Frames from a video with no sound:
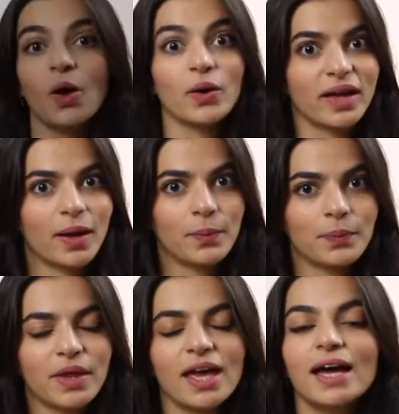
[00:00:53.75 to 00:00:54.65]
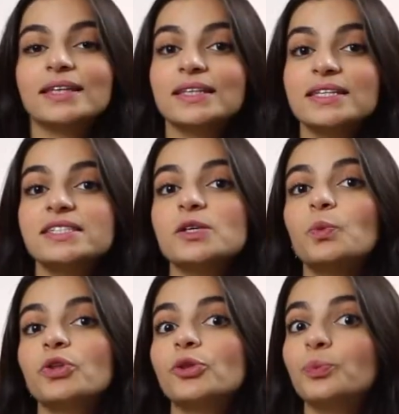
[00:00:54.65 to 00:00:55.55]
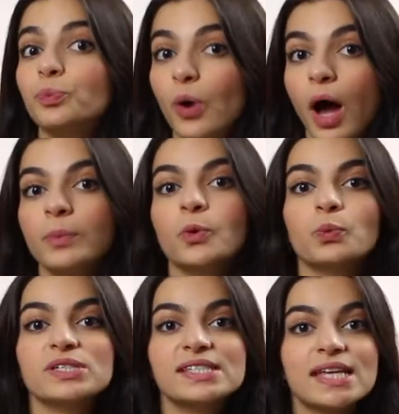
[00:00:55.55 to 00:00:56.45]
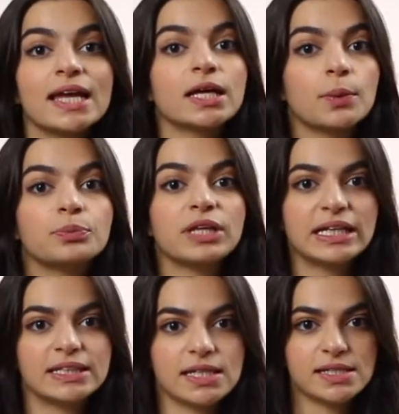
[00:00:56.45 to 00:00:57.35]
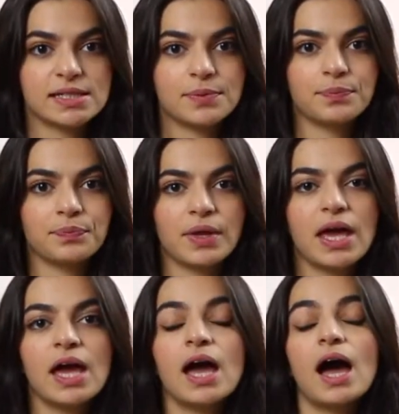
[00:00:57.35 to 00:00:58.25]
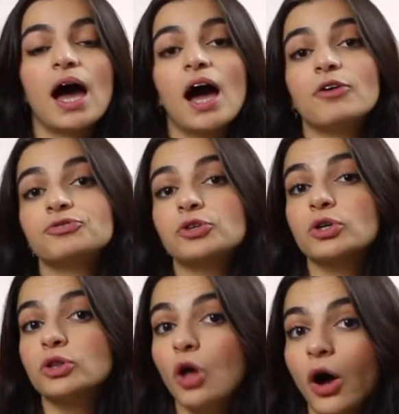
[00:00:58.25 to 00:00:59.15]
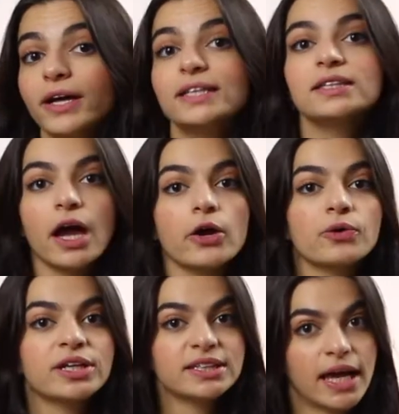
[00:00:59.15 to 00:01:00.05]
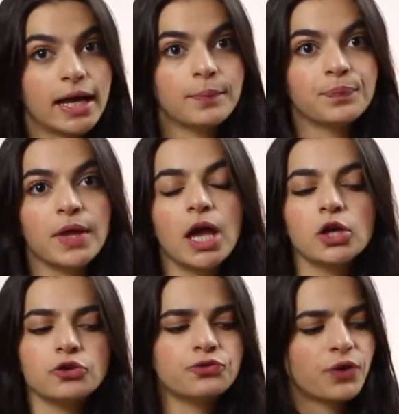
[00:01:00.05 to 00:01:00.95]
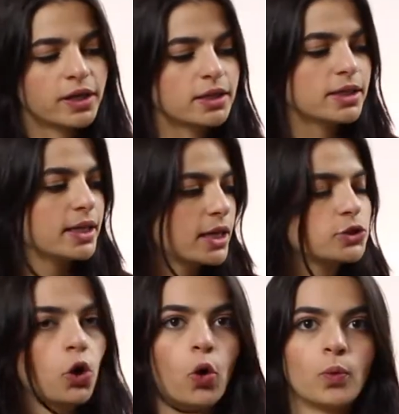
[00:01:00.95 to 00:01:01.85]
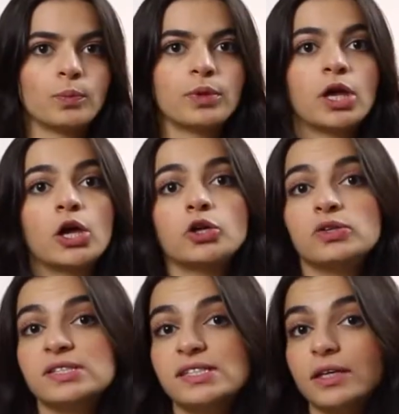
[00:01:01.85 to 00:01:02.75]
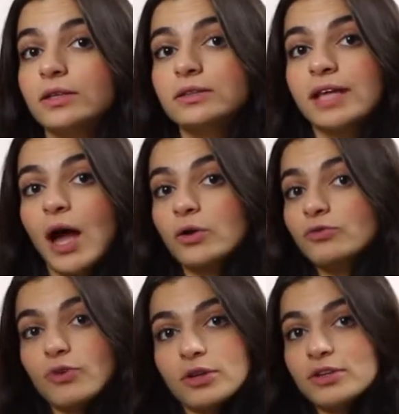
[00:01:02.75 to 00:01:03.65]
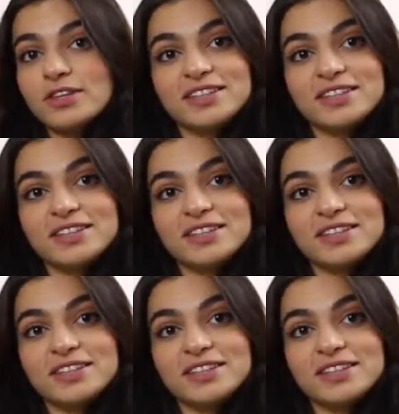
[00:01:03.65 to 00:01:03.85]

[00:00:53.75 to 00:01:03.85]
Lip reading: Okay, let's see what the problem with staying up late is. After a long and tiring day, you finally get home, you settle down in front of the